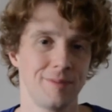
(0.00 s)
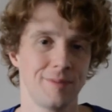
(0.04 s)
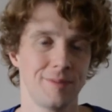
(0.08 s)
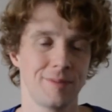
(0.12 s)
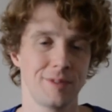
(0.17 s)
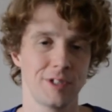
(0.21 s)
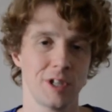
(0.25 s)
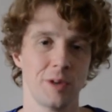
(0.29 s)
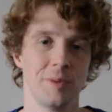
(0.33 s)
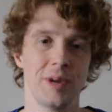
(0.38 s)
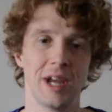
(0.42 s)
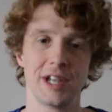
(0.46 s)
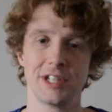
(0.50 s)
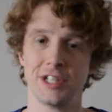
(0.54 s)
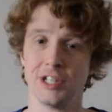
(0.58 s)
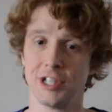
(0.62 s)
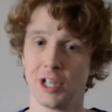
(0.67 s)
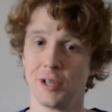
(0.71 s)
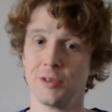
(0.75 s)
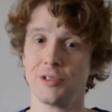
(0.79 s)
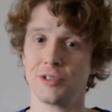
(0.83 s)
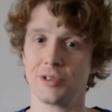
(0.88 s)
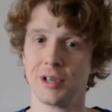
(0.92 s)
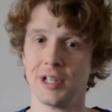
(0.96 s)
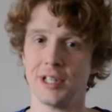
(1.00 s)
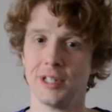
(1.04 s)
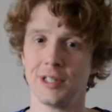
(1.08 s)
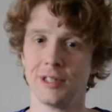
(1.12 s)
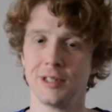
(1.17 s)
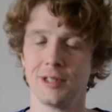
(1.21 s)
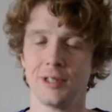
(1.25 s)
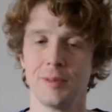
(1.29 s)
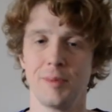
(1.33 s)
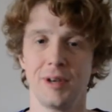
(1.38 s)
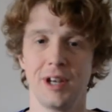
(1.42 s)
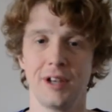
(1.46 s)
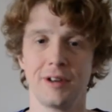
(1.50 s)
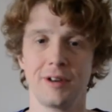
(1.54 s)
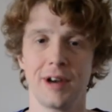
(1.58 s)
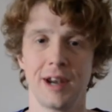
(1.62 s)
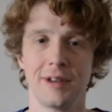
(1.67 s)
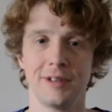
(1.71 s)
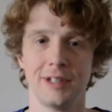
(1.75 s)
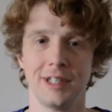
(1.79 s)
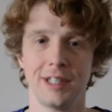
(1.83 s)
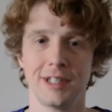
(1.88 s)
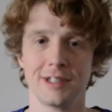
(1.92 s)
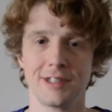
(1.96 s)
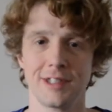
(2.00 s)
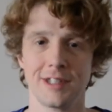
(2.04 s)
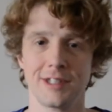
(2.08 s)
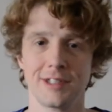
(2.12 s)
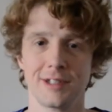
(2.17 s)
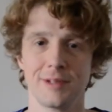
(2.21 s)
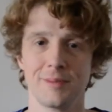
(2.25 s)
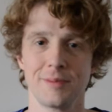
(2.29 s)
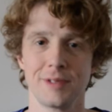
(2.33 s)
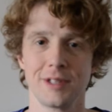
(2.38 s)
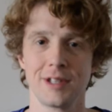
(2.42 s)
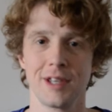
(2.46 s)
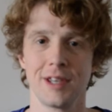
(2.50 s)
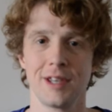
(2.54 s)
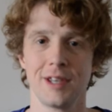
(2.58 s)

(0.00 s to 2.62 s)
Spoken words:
So we actually don't treat the below ground ecosystem.